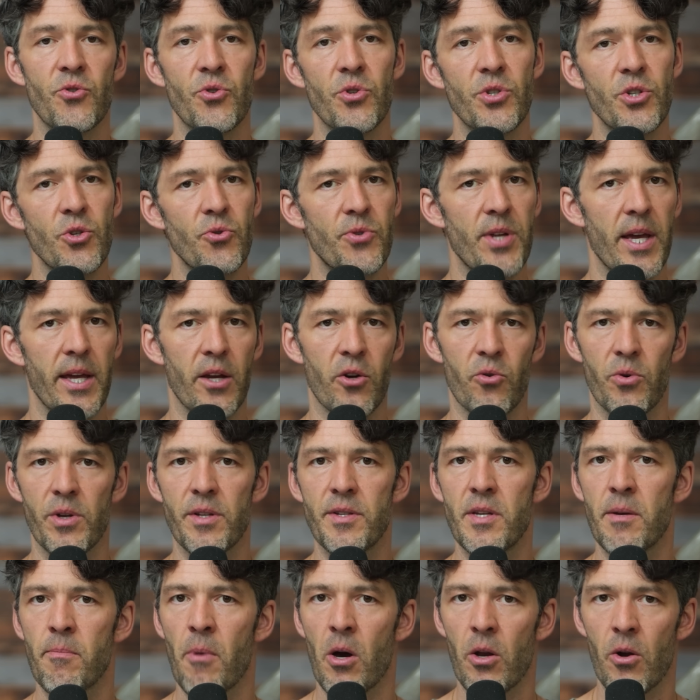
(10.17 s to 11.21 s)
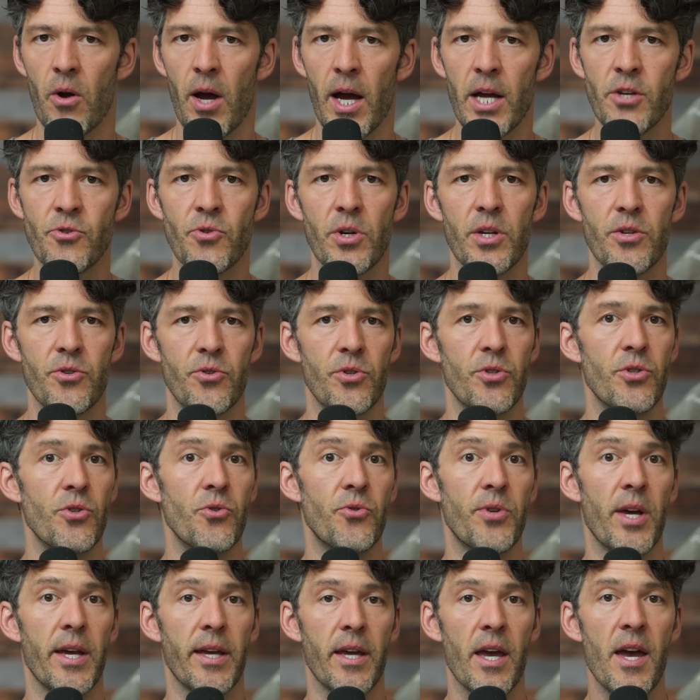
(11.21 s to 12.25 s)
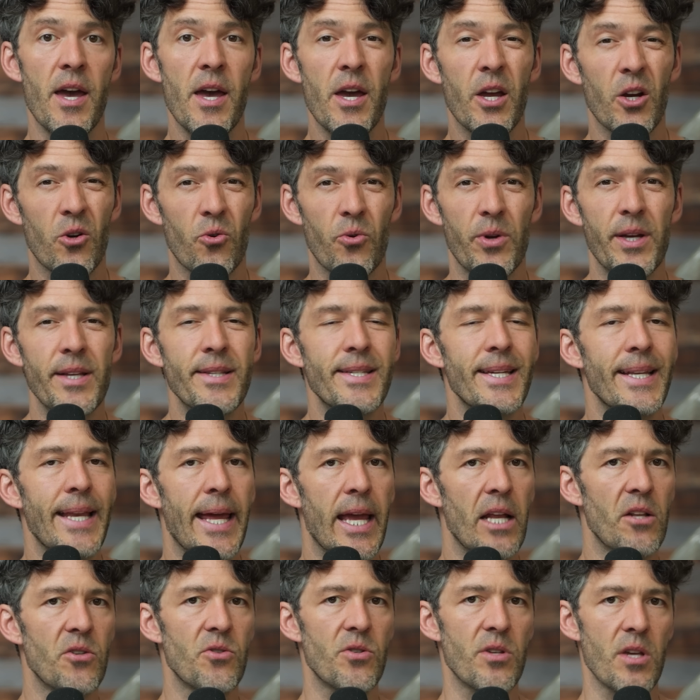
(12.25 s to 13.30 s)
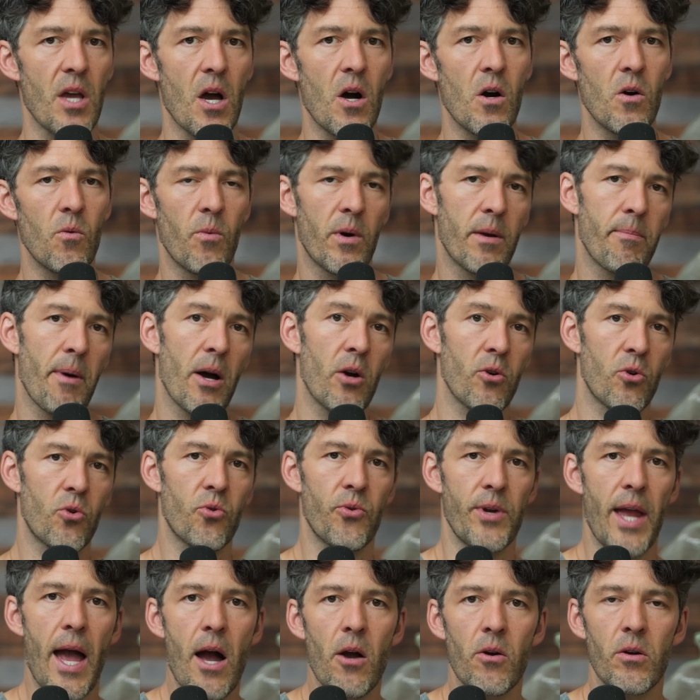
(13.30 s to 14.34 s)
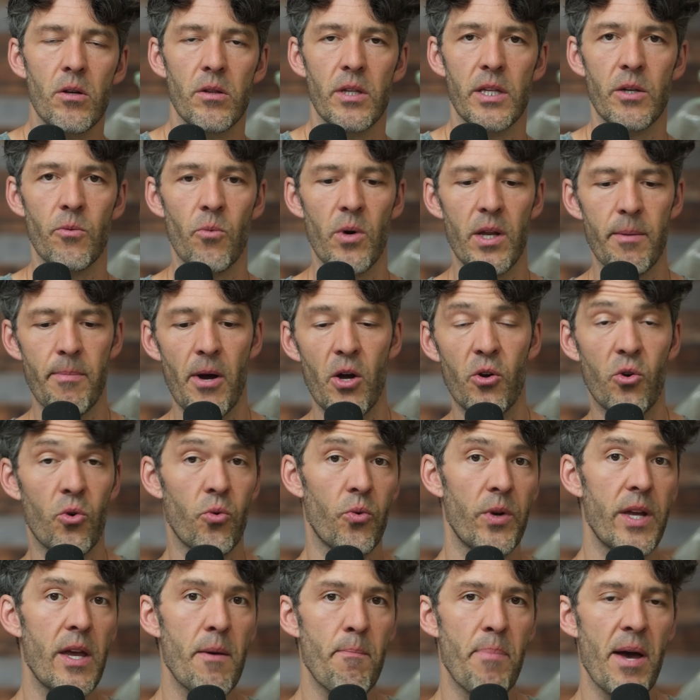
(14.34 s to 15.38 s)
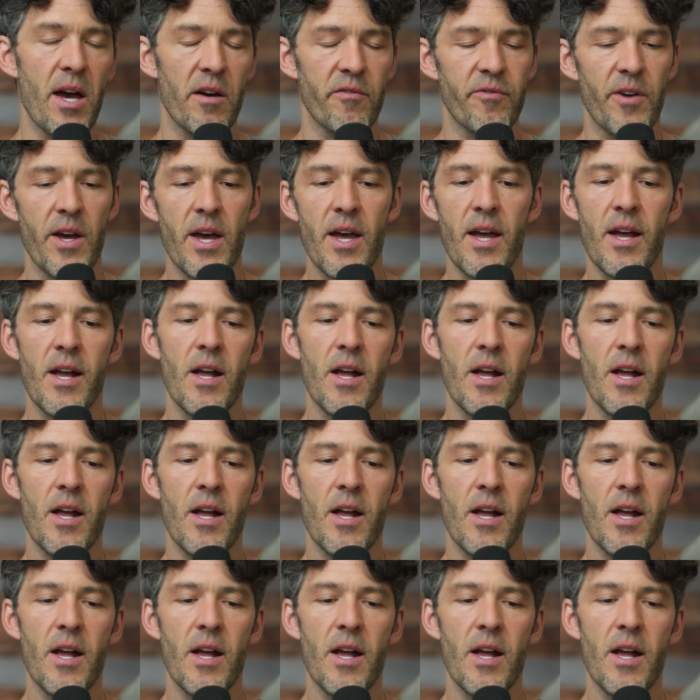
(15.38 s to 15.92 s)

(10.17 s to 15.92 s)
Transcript: Should you take creatine monohydrate? Should you take creatine H C L? What about crealkaline? What about CreaBev?